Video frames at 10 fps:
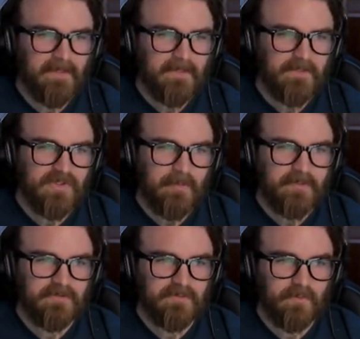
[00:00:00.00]
You drop
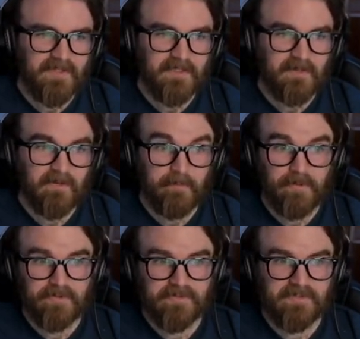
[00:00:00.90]
into what they call a
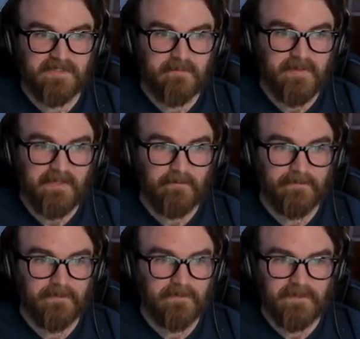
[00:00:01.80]
persistent
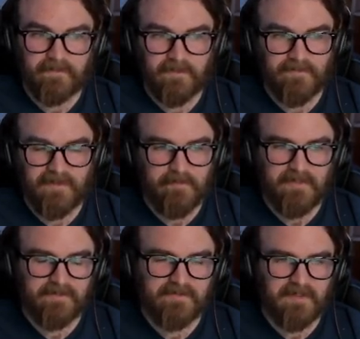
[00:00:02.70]
battlefield. I don't know if that
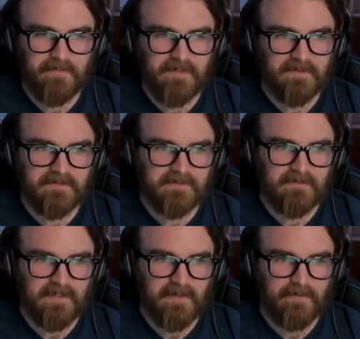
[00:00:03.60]
means the same thing as
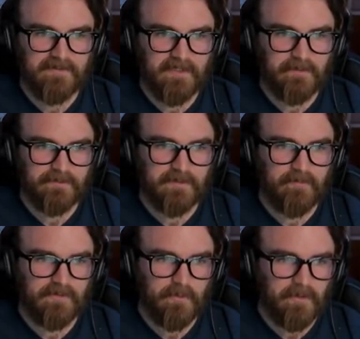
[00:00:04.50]
like how the cycle
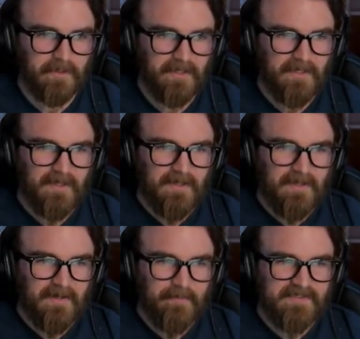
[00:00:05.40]
servers work.
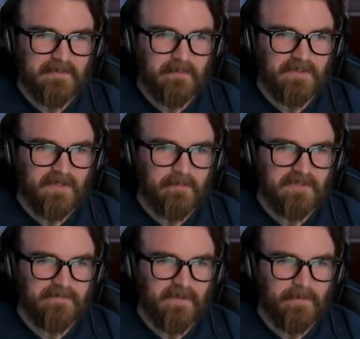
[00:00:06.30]
Um, they seem to be talking
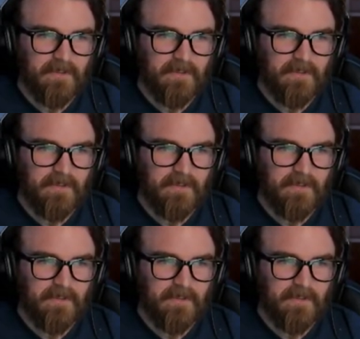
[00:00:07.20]
about developing